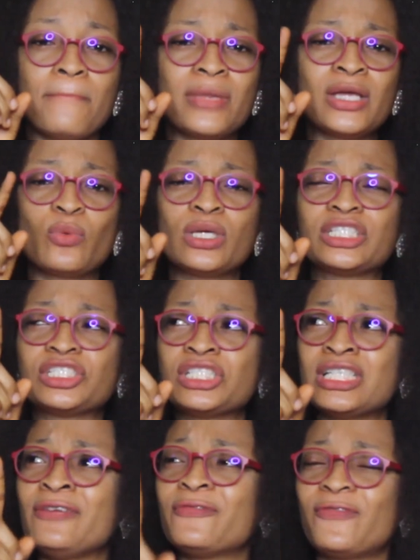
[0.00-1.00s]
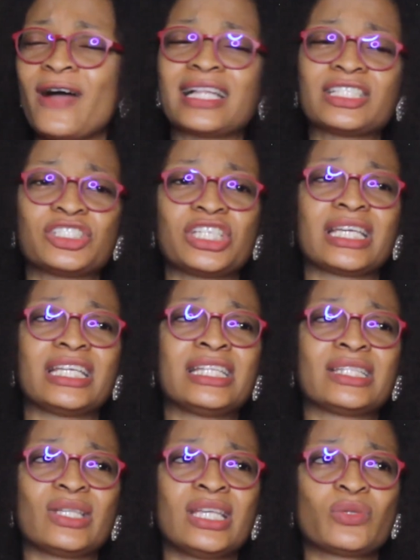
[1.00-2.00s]
was
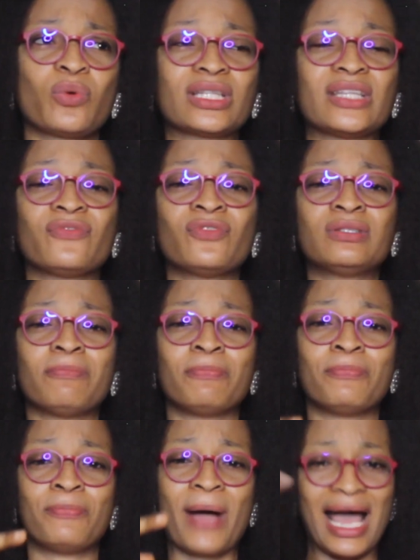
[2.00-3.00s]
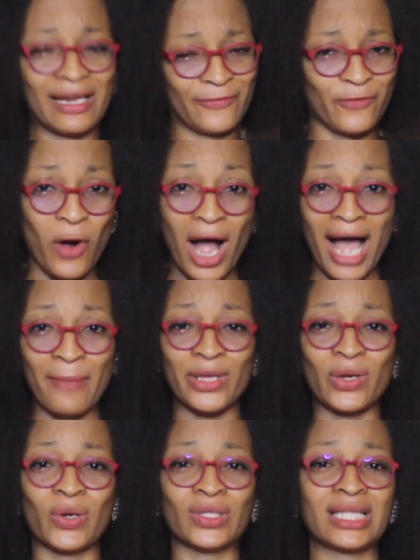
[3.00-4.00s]
even bad for her
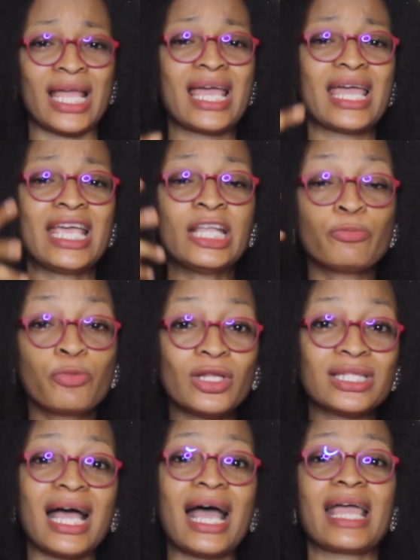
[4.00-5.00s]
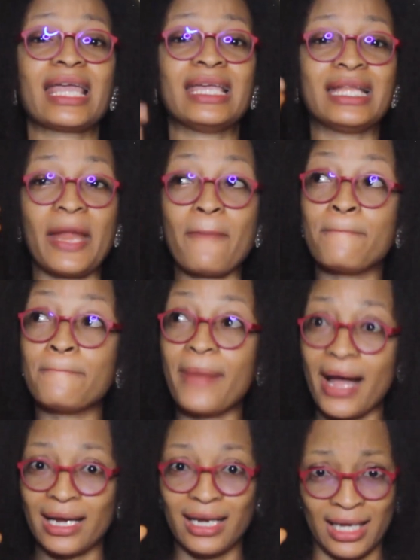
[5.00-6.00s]
because it brought her in a
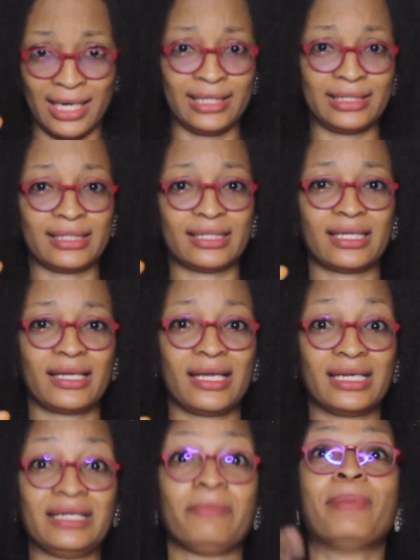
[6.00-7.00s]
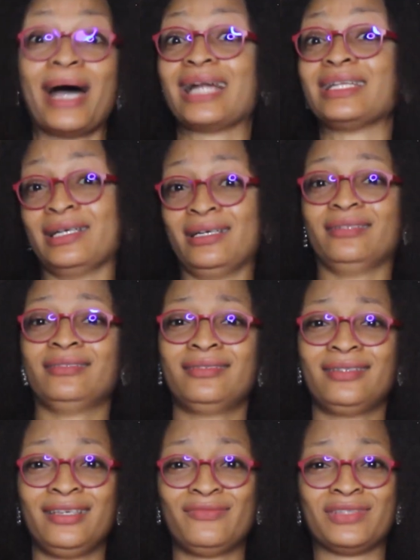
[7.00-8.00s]
bad light, in a badder,
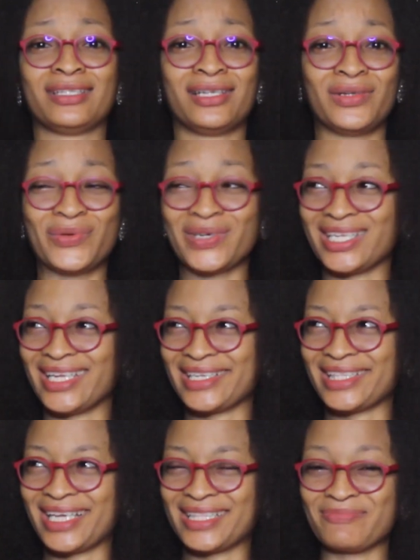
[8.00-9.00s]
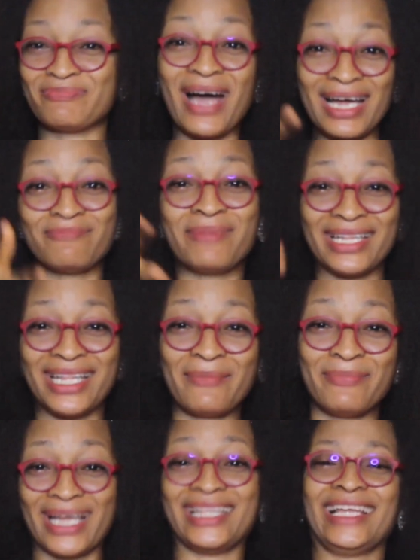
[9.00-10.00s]
if there's any word like that,
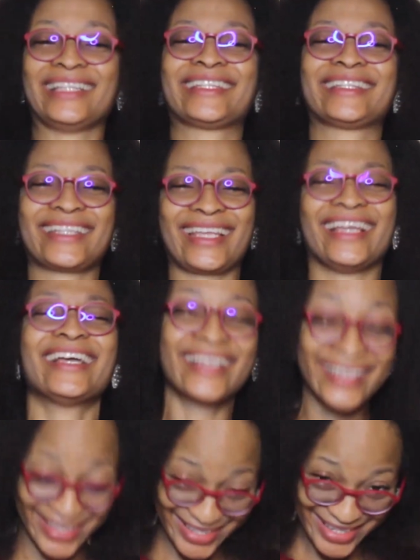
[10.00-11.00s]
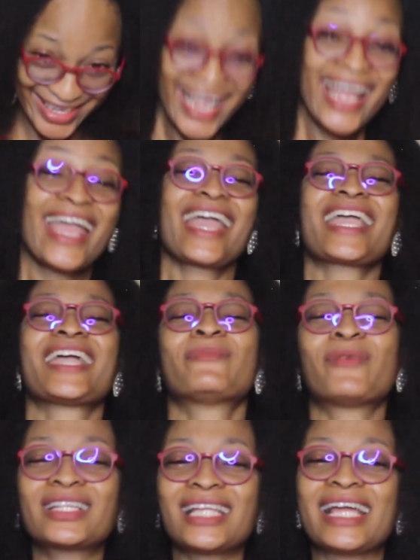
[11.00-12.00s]
baddest. It
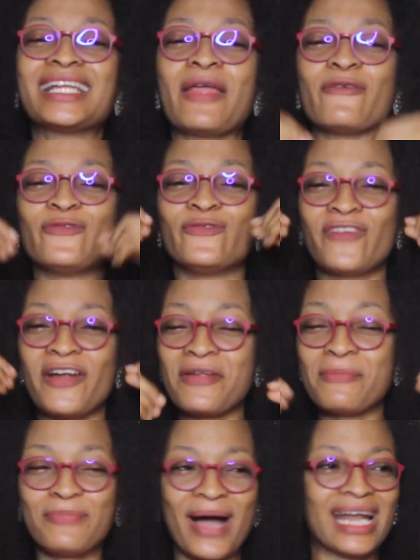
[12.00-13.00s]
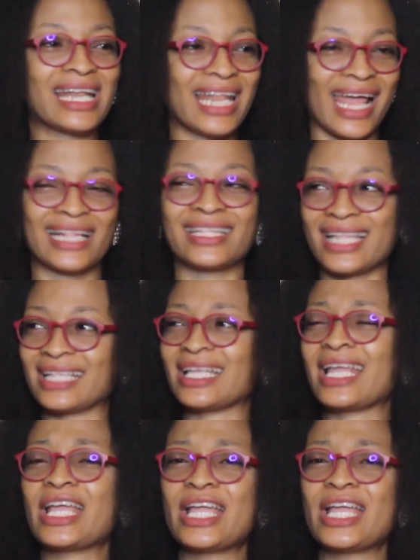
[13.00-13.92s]
brought her in a very bad light that